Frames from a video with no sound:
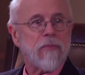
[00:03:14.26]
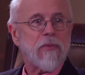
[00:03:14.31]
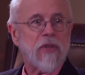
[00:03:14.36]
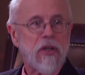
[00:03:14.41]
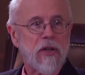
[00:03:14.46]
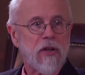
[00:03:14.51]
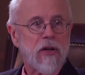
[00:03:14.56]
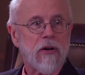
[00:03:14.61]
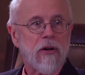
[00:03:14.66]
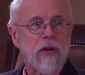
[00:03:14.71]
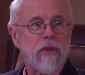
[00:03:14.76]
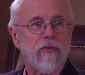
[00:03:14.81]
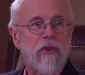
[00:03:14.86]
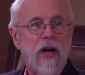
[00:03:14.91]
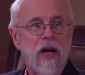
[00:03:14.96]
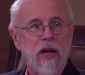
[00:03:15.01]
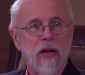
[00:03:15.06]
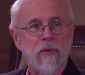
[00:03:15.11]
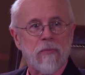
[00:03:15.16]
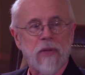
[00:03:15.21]
them to their
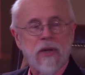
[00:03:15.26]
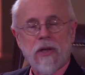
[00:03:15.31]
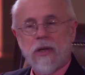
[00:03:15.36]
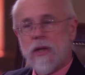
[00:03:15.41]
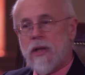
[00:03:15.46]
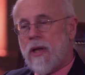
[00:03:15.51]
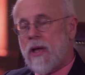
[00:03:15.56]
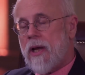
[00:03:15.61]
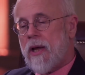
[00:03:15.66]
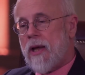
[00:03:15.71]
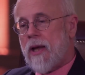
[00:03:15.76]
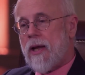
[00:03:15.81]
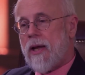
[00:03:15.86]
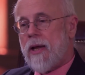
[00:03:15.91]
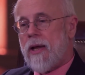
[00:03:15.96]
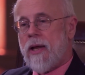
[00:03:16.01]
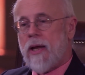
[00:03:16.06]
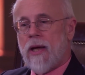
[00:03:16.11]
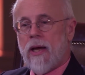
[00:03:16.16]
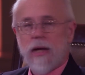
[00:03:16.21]
environment.
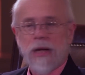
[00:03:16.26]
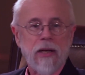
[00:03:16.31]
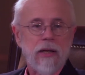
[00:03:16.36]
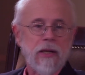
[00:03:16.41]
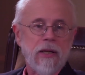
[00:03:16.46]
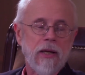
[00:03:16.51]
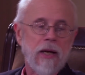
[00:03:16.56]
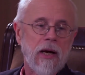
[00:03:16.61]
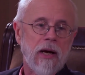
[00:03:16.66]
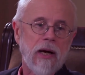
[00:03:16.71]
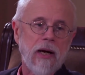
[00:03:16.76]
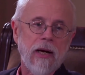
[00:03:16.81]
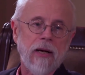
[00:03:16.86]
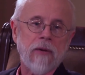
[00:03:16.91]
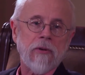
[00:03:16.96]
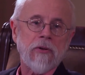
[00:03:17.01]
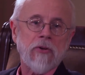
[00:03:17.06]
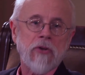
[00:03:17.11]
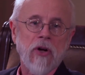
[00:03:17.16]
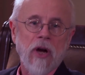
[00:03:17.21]
And
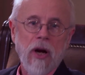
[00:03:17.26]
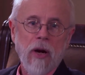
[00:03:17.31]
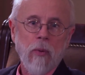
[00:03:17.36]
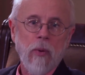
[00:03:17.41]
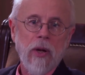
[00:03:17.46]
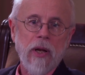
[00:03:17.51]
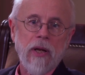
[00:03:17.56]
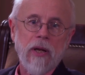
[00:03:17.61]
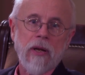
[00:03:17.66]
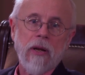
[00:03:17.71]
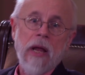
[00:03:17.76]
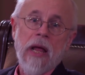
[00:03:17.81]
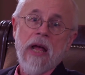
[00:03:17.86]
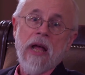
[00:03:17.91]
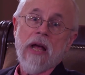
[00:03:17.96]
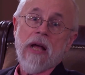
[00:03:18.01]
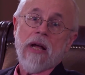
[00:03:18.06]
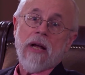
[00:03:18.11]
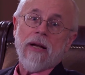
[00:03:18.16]
Darwin